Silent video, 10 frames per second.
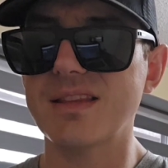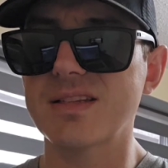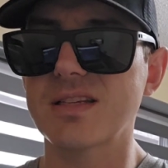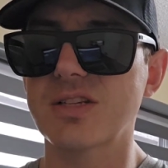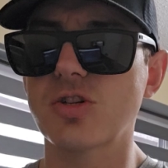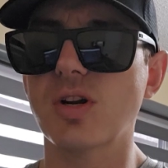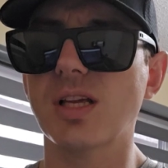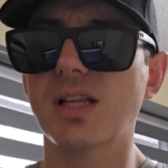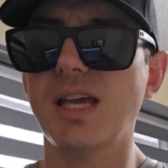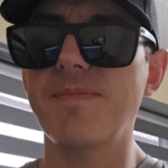This is
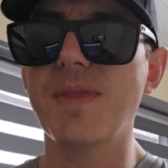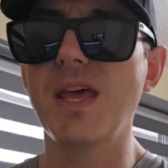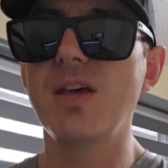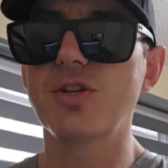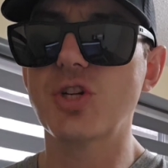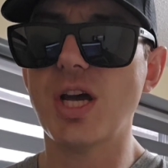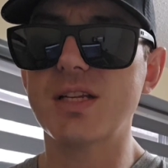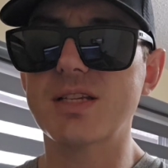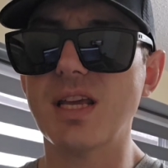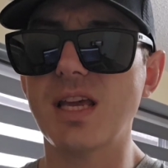strictly just